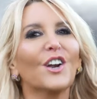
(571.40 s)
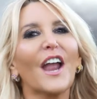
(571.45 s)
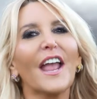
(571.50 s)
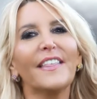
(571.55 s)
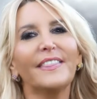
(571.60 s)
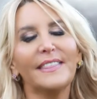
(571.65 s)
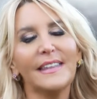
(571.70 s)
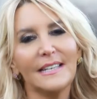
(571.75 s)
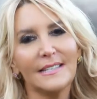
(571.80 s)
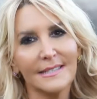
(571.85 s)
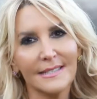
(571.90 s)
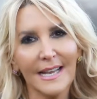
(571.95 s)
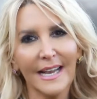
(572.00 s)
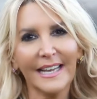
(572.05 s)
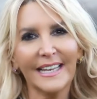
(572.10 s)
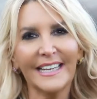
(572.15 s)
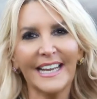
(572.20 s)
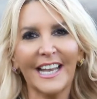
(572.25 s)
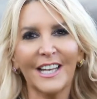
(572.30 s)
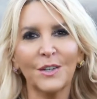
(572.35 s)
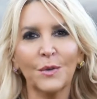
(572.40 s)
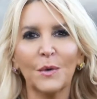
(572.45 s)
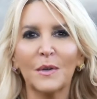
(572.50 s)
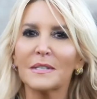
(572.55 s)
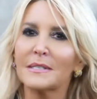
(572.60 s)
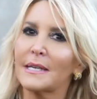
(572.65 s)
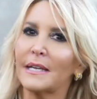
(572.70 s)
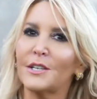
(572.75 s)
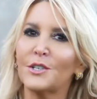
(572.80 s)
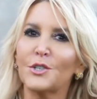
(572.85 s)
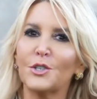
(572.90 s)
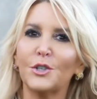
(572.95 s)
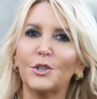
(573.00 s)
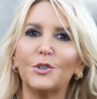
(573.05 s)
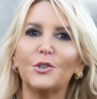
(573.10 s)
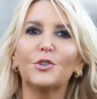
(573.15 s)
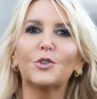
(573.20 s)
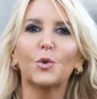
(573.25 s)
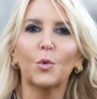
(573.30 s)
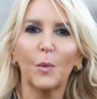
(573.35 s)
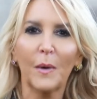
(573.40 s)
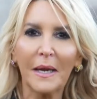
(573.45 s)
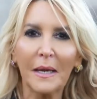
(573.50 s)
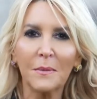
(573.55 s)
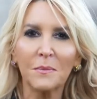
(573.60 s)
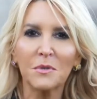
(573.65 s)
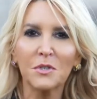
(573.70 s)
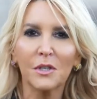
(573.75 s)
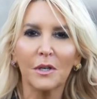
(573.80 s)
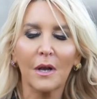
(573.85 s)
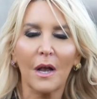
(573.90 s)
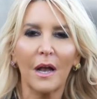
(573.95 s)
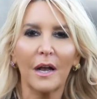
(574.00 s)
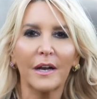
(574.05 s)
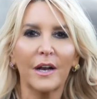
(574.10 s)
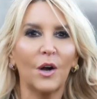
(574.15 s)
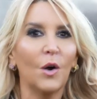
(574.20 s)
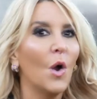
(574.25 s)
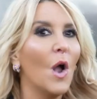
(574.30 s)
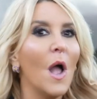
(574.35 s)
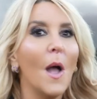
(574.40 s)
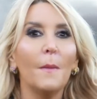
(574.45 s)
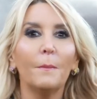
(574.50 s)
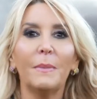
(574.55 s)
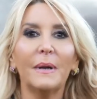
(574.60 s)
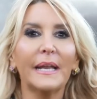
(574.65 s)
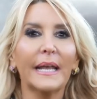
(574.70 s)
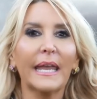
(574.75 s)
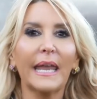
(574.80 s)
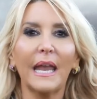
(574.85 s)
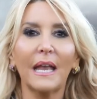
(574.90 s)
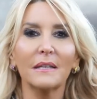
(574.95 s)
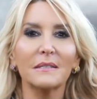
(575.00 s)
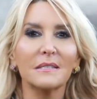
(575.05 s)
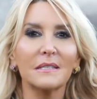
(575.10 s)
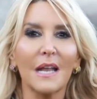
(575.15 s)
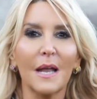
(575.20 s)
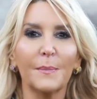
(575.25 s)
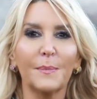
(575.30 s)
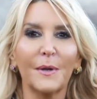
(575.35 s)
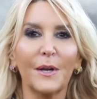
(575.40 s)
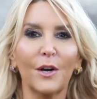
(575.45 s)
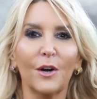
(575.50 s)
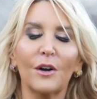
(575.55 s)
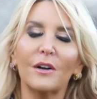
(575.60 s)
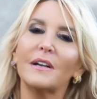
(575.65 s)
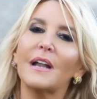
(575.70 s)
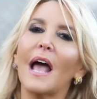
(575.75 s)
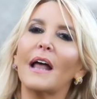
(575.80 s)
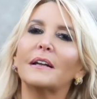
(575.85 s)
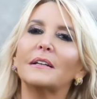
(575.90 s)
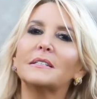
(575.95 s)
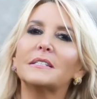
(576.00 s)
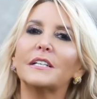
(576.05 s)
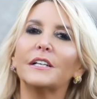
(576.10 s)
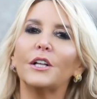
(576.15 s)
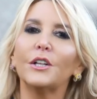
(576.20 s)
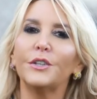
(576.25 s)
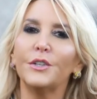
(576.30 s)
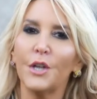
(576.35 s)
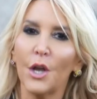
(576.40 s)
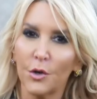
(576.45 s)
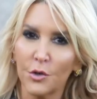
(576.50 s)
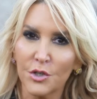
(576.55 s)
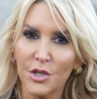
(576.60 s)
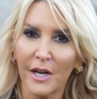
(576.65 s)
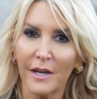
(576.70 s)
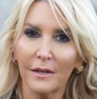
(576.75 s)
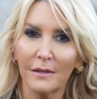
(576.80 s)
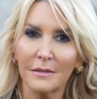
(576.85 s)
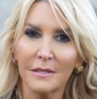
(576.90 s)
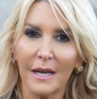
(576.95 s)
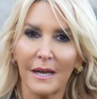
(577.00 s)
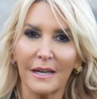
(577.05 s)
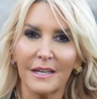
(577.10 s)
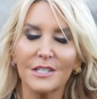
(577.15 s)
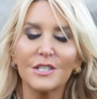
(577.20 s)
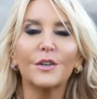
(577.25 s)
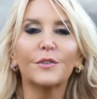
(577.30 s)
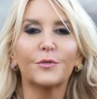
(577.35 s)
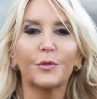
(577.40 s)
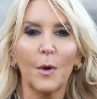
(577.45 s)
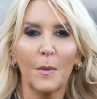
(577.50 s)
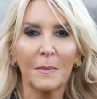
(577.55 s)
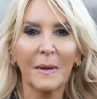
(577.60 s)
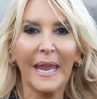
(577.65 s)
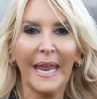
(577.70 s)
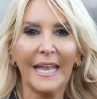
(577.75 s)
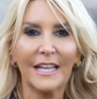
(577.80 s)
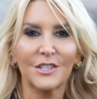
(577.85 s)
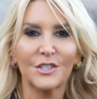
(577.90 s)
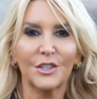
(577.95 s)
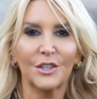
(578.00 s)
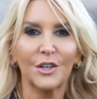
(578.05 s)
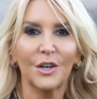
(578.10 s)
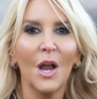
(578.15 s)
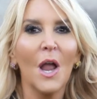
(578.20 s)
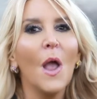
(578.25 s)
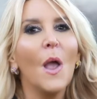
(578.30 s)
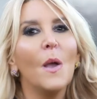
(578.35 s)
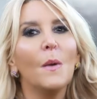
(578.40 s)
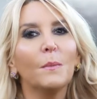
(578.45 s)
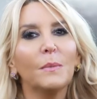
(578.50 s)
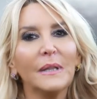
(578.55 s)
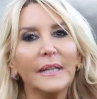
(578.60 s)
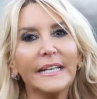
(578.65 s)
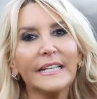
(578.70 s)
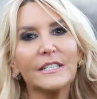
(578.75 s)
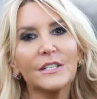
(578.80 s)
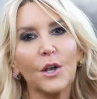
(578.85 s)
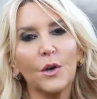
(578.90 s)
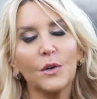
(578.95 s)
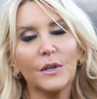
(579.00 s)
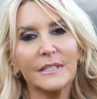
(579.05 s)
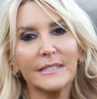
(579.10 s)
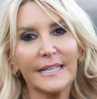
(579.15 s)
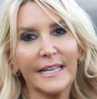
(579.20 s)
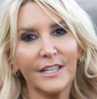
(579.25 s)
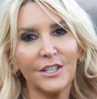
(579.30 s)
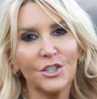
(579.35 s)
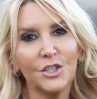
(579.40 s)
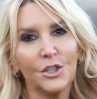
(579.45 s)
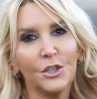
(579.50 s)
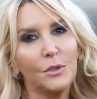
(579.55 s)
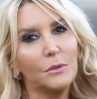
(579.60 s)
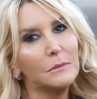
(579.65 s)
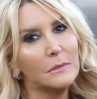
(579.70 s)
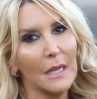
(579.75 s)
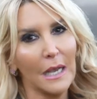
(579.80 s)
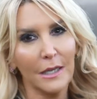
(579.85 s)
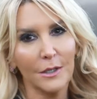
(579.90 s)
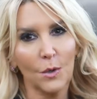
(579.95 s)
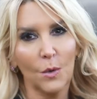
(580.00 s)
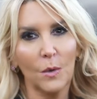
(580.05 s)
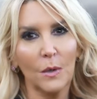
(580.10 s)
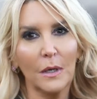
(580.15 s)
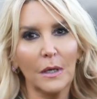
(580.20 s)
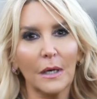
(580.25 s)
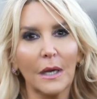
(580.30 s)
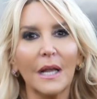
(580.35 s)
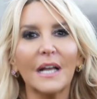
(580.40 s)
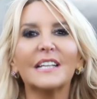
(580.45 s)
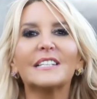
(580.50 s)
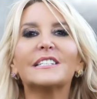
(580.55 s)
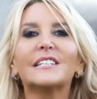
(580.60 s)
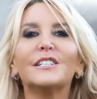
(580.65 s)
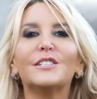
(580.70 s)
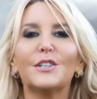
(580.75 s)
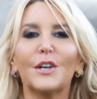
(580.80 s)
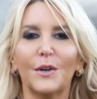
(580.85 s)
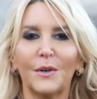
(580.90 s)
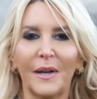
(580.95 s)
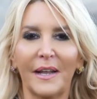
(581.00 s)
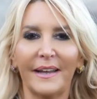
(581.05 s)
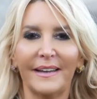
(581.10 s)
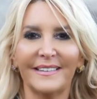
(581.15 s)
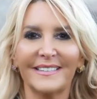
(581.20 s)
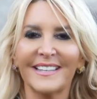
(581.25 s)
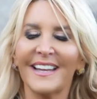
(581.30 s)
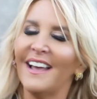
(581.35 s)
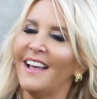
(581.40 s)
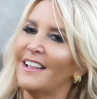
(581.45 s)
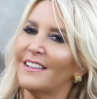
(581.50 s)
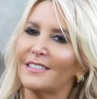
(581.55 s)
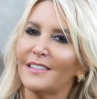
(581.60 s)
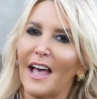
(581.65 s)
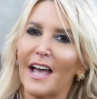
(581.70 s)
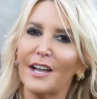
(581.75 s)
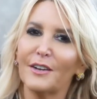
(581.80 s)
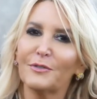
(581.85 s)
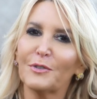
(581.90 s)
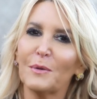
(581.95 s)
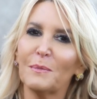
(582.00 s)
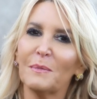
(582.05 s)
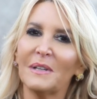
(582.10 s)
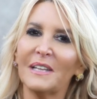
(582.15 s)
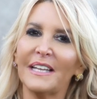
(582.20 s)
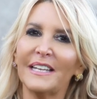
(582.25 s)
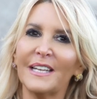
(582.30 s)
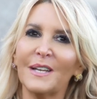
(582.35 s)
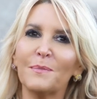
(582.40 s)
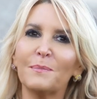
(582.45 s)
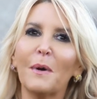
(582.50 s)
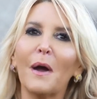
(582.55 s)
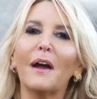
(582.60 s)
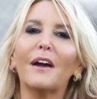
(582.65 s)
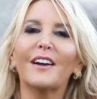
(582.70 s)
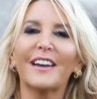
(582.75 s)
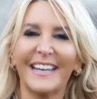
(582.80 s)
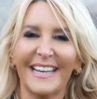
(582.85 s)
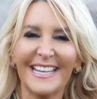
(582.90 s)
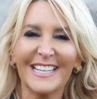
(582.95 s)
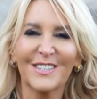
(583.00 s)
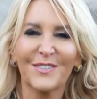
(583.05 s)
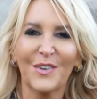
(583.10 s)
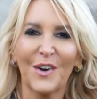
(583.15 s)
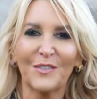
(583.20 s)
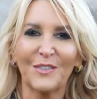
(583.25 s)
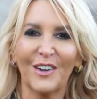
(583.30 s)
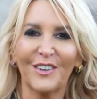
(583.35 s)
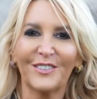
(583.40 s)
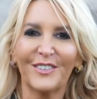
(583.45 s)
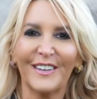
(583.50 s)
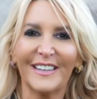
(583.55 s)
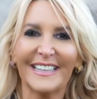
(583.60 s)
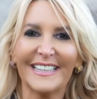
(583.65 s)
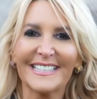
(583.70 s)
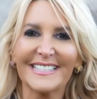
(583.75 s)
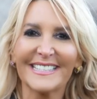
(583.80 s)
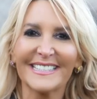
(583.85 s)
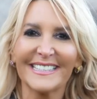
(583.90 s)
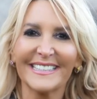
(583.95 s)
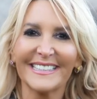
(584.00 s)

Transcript: at the 2nd annual St. Jude Dream Chicago, but it can't stop here, not until no child dies from cancer. Please go to stjude.org to donate. Live from Millennium Park, it's Front Row Phyllis.